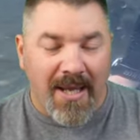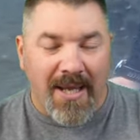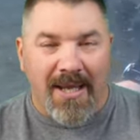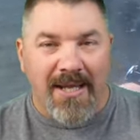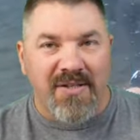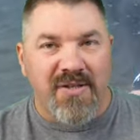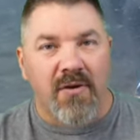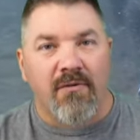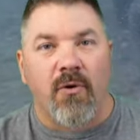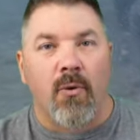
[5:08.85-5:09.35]

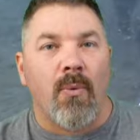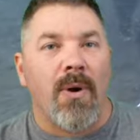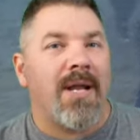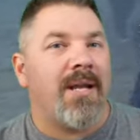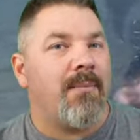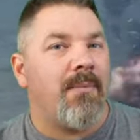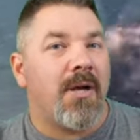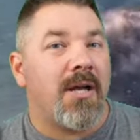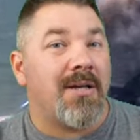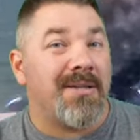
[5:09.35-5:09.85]
He's
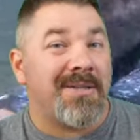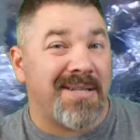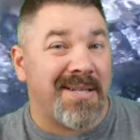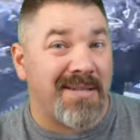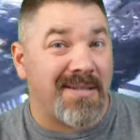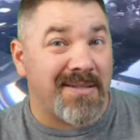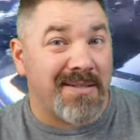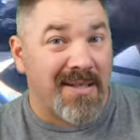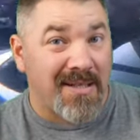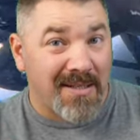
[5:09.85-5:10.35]
overweighted because
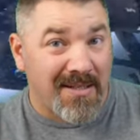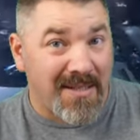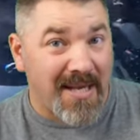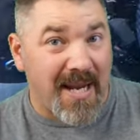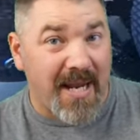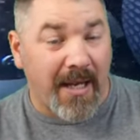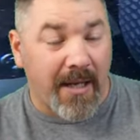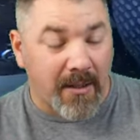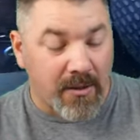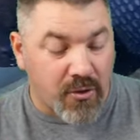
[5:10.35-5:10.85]
his
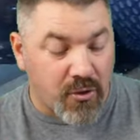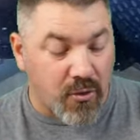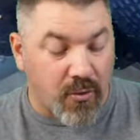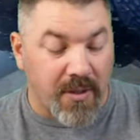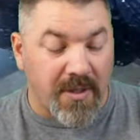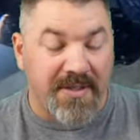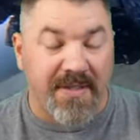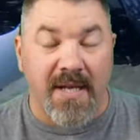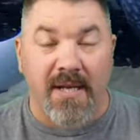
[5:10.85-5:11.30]
tank choice.